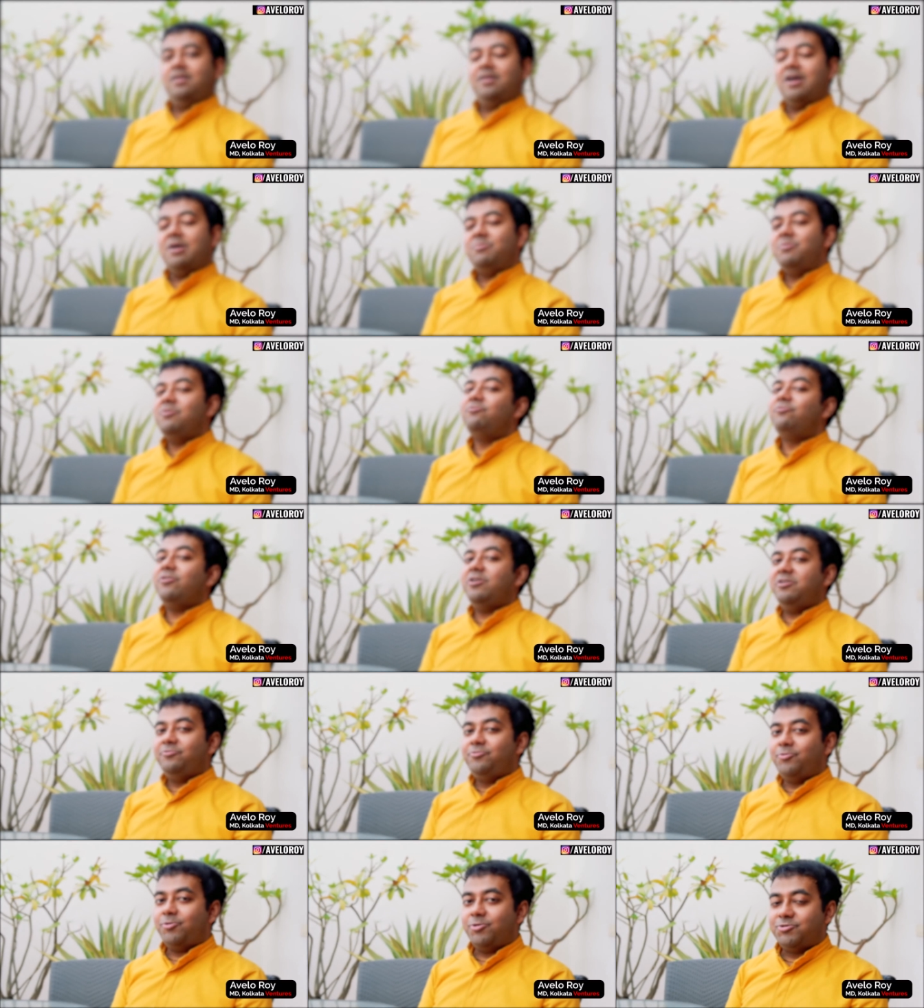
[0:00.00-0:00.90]
I've been
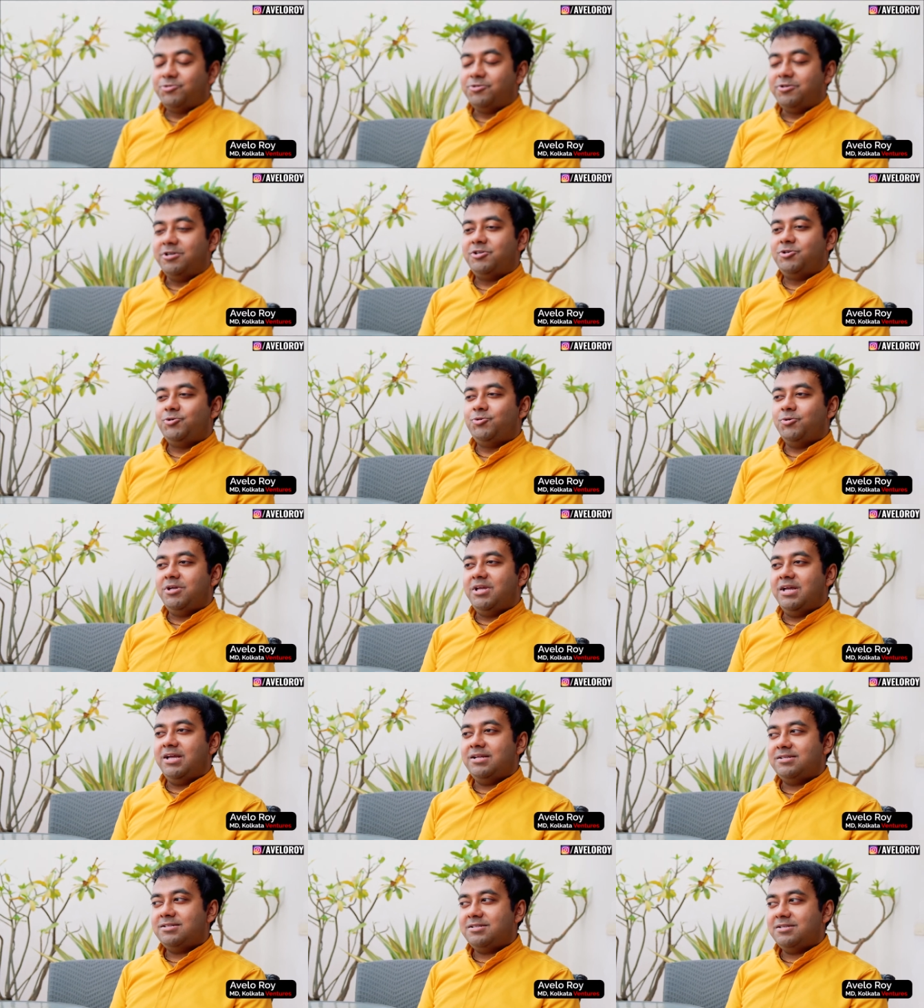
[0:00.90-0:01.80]
very fortunate to
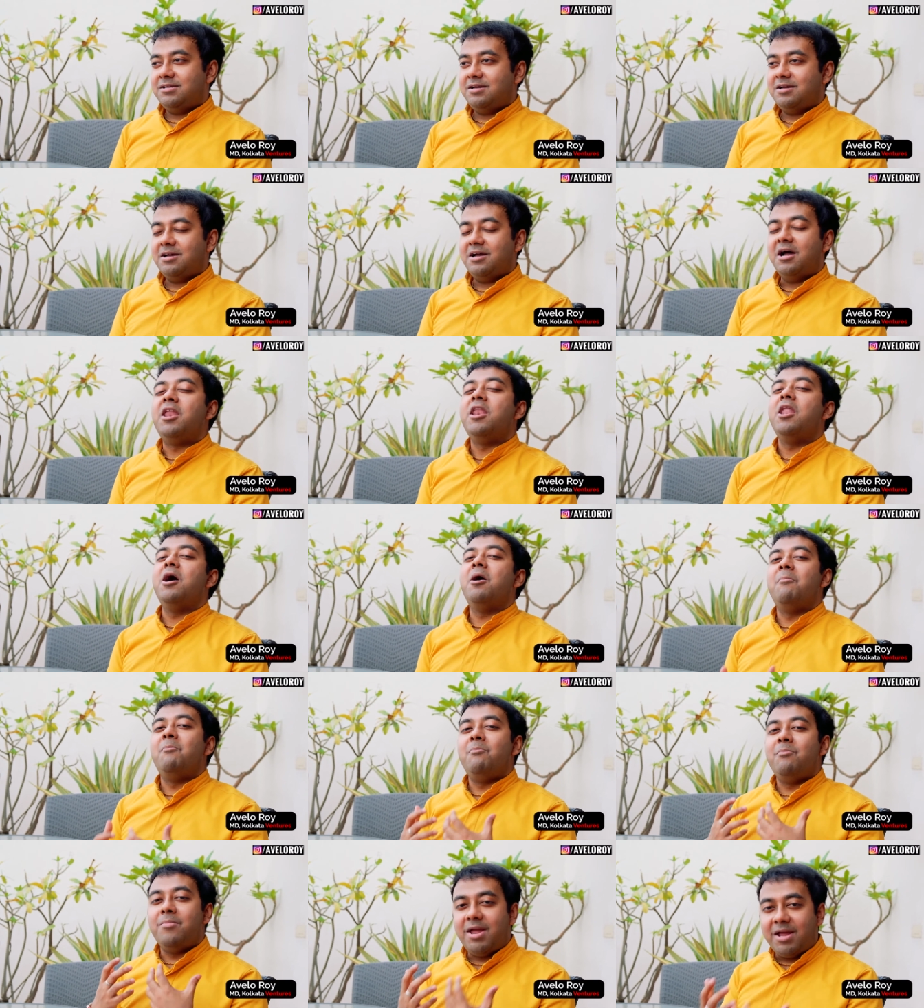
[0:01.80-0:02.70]
get an
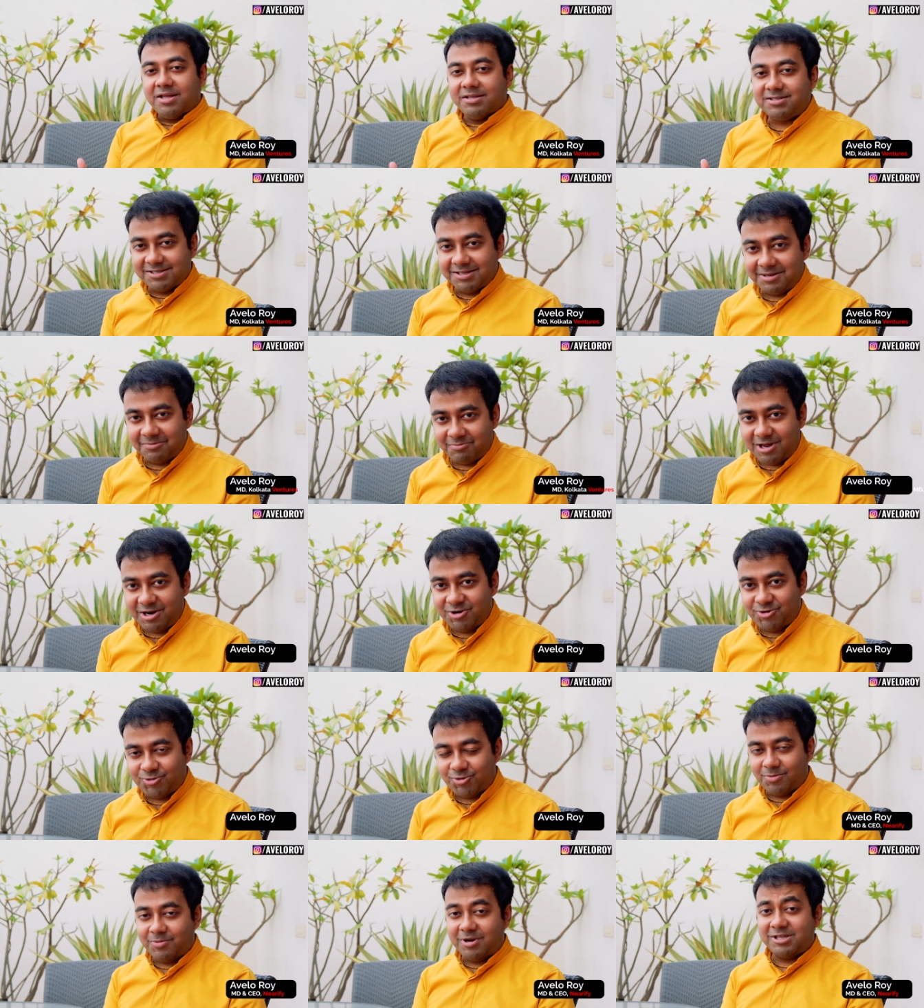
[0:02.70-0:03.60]
amazing
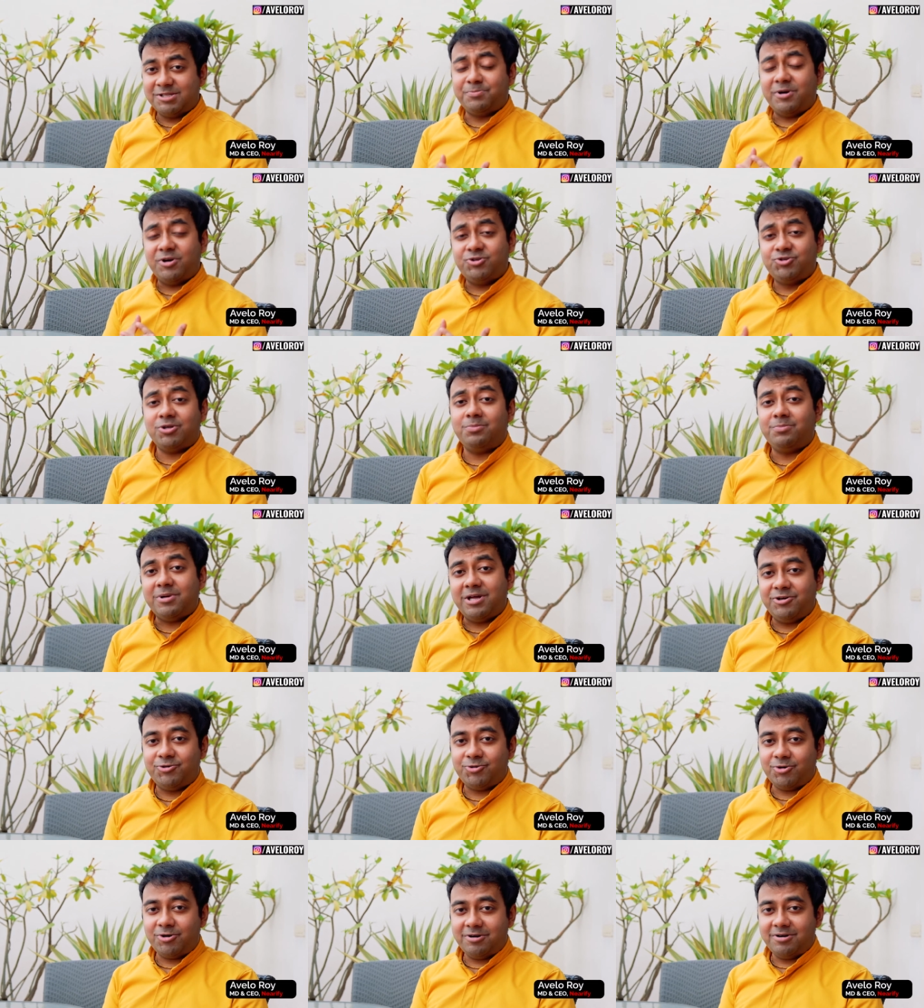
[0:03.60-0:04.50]
mentor, my spiritual
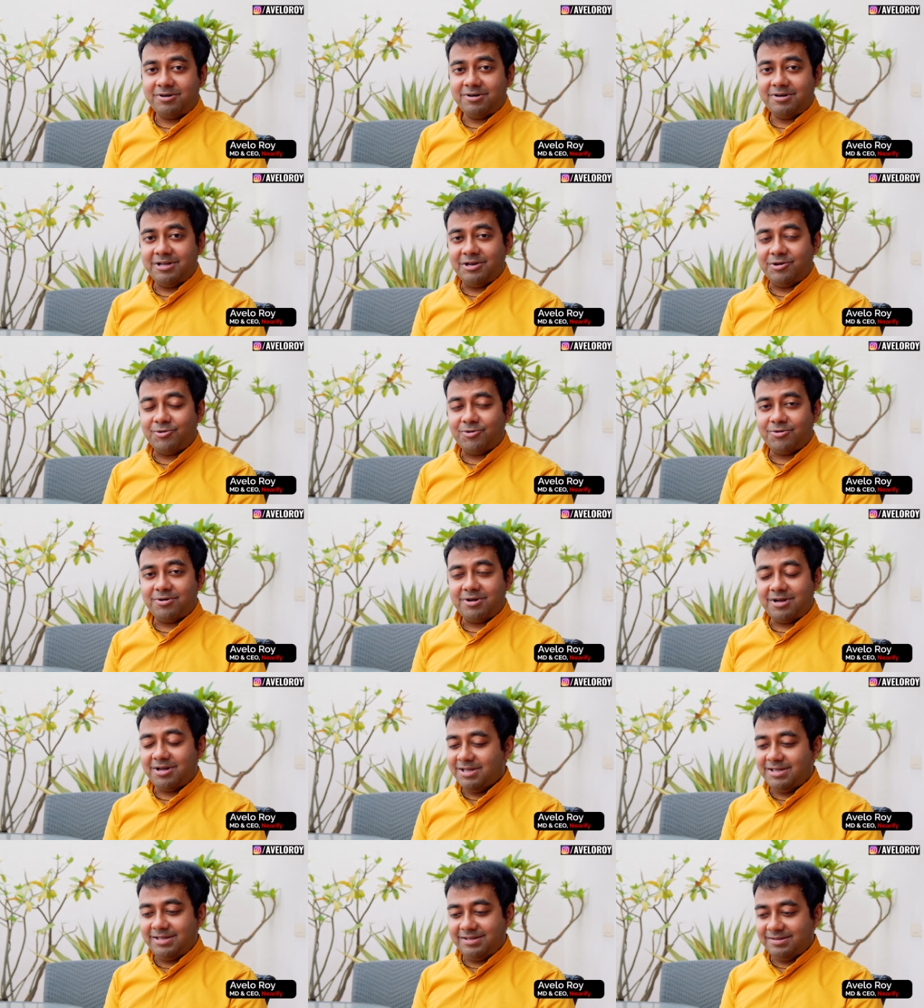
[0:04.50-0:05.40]
mentor. You know,
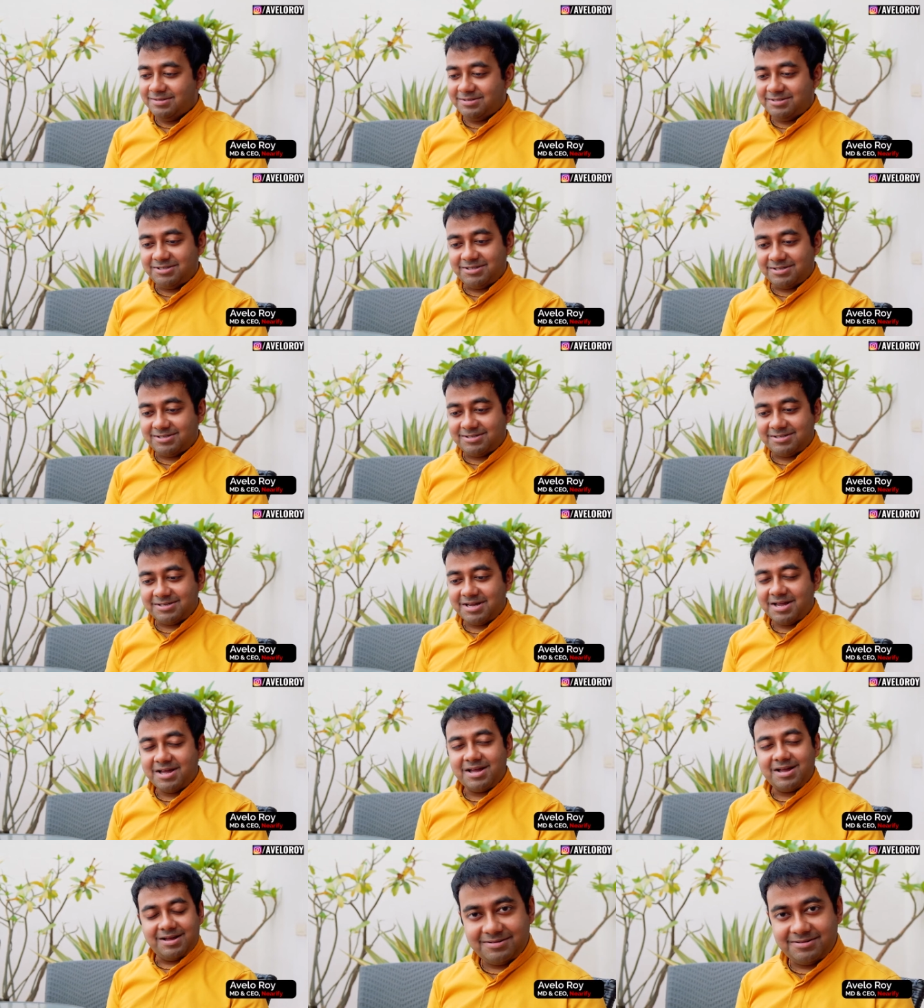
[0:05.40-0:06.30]
uh, he is just
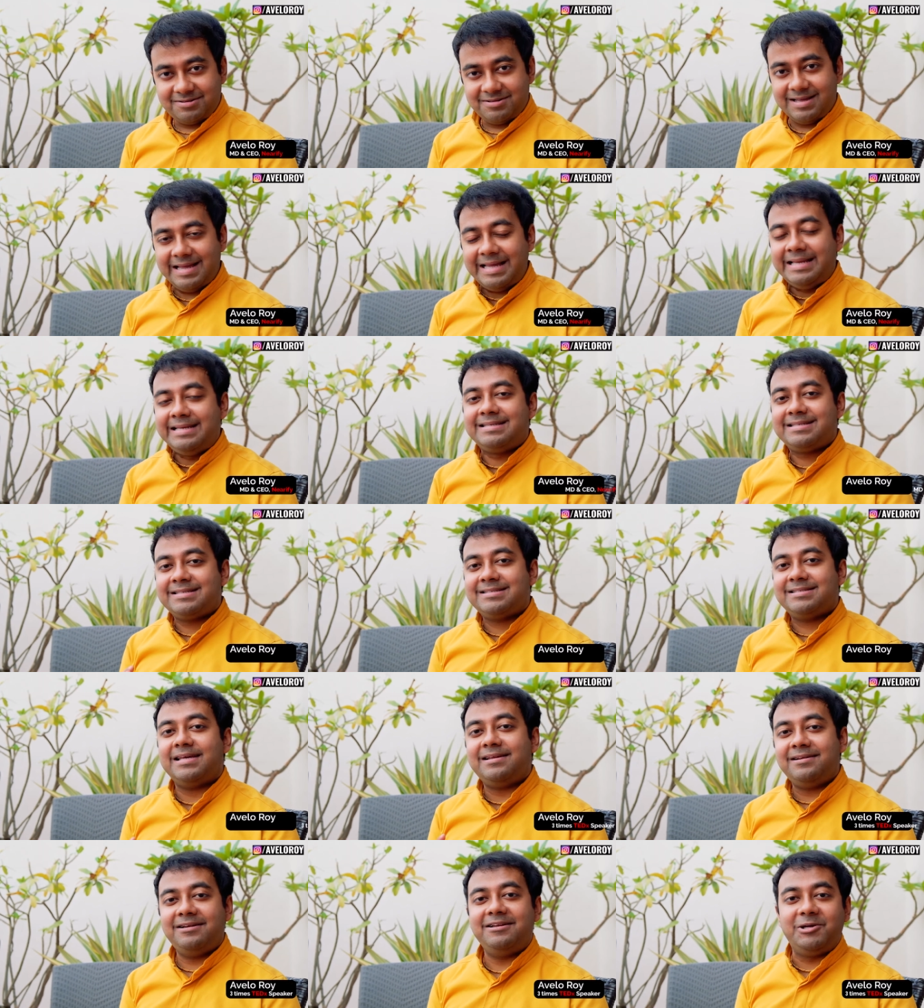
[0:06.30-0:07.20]

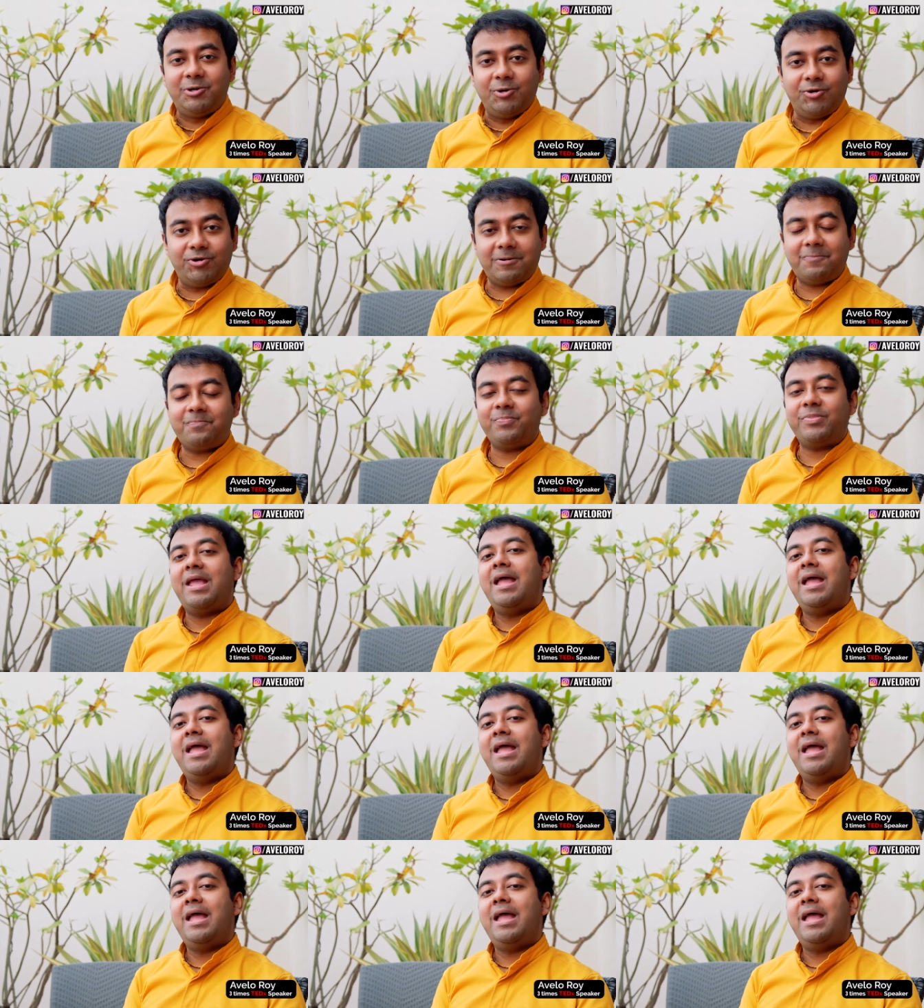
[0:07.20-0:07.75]
insanely good.